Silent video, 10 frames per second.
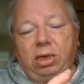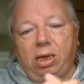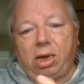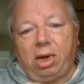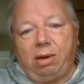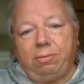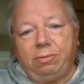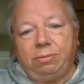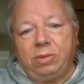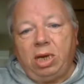
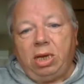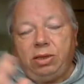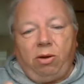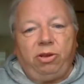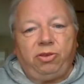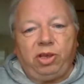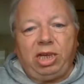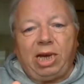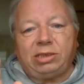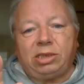The only thing
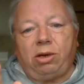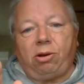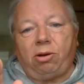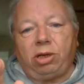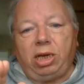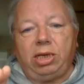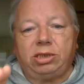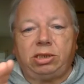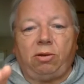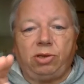he hasn't got on it
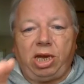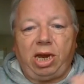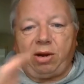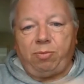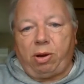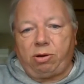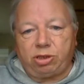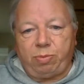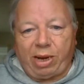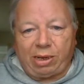is got the
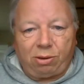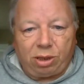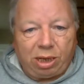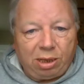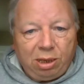airbox back on it.